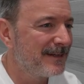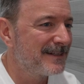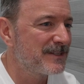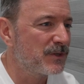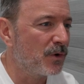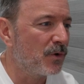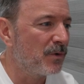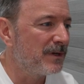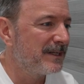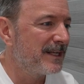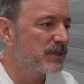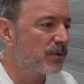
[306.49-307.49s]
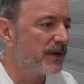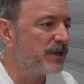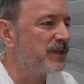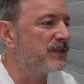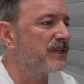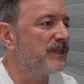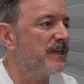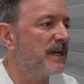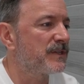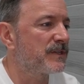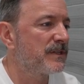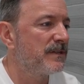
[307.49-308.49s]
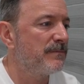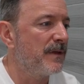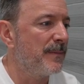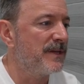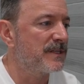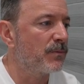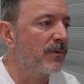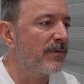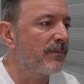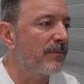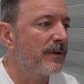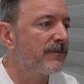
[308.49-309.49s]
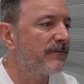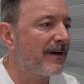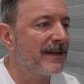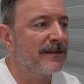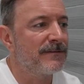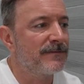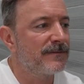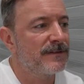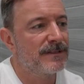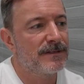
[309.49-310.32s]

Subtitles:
So that's why I usually suggest maybe somewhere from 5